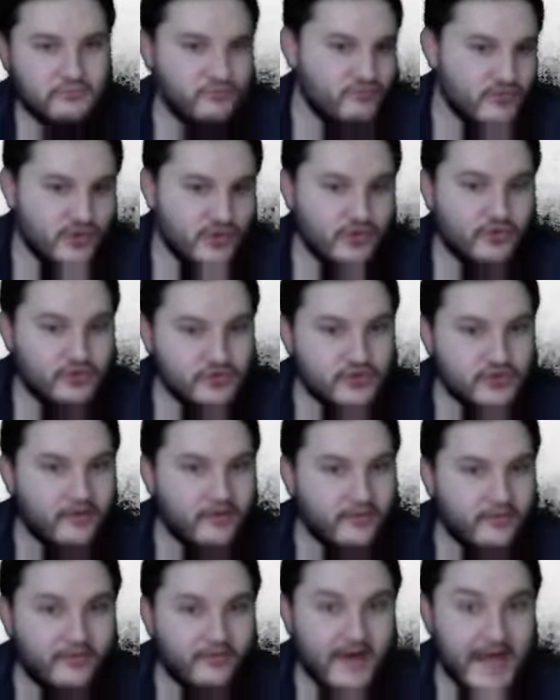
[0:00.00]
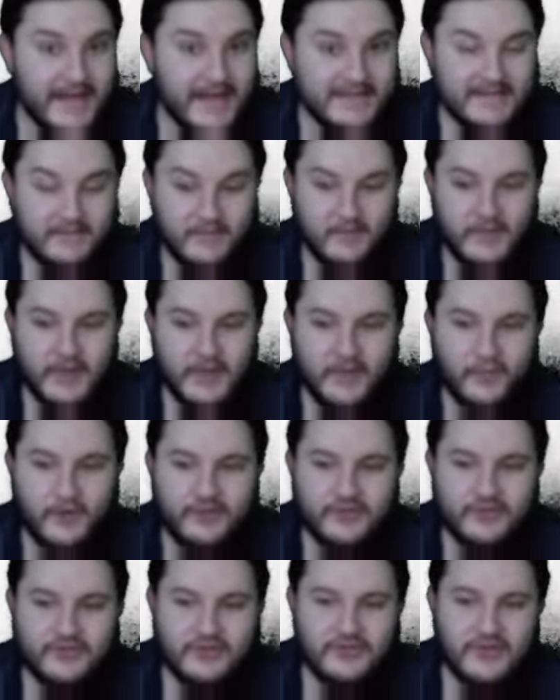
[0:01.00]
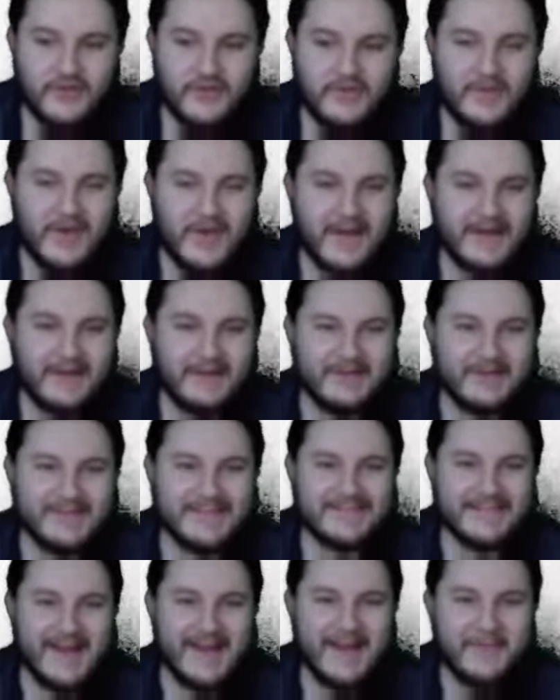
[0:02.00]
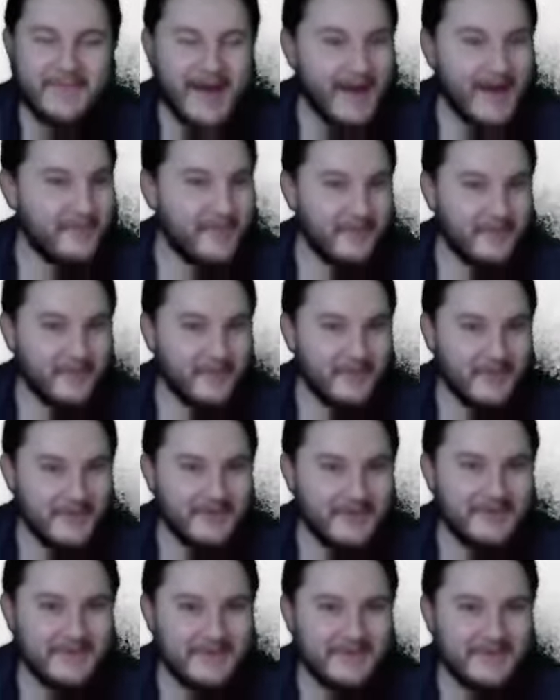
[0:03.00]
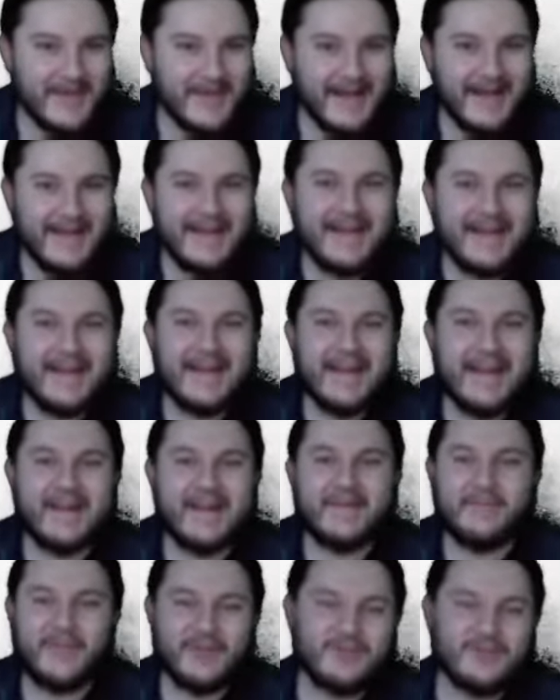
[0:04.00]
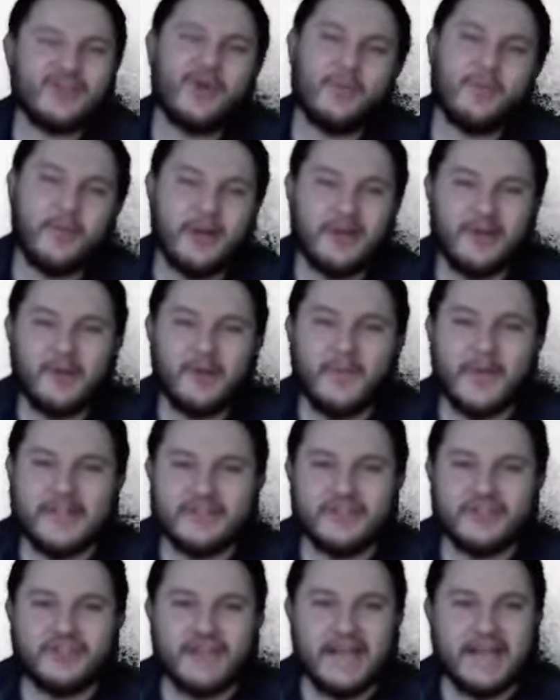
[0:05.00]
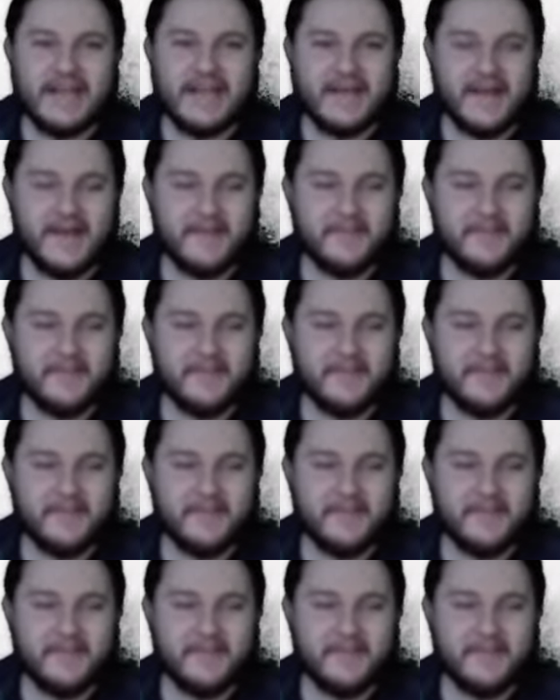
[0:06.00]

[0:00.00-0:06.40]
could solve for x if you really wanted to, if you had loads of time. But I probably wouldn't do that. But there's a couple of little ways of checking there.